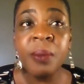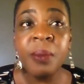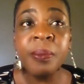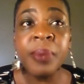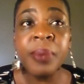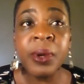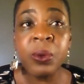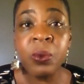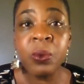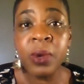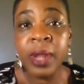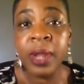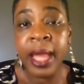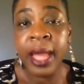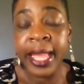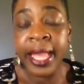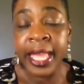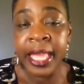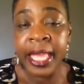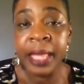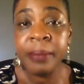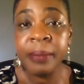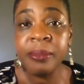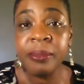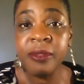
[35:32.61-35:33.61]
But what I
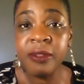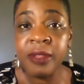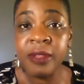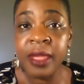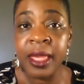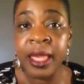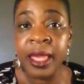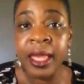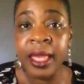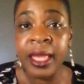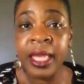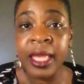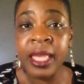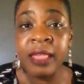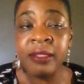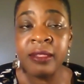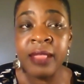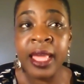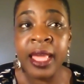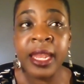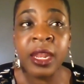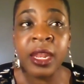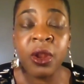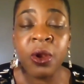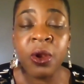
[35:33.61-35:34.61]
am saying is
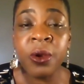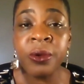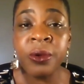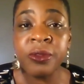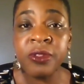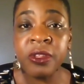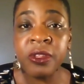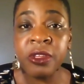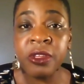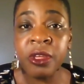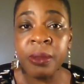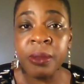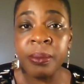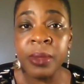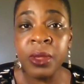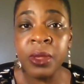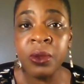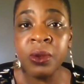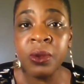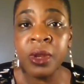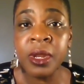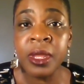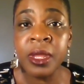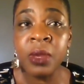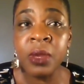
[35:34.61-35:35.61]
that it hurts the
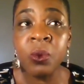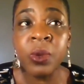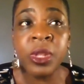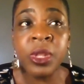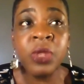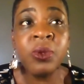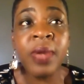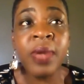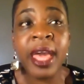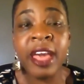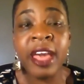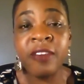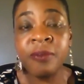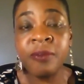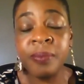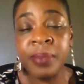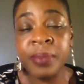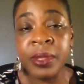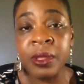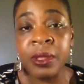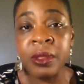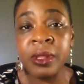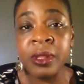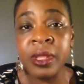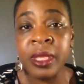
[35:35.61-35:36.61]
community when you have
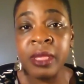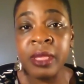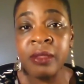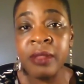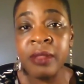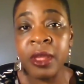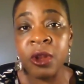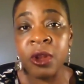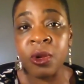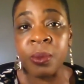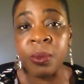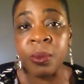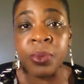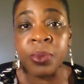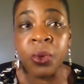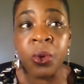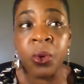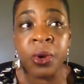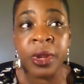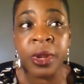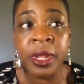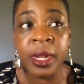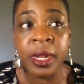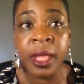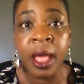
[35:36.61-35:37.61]
buildings that are
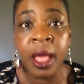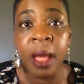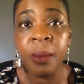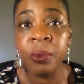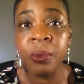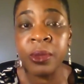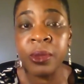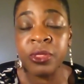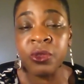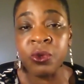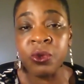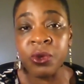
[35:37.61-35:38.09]
boarded up with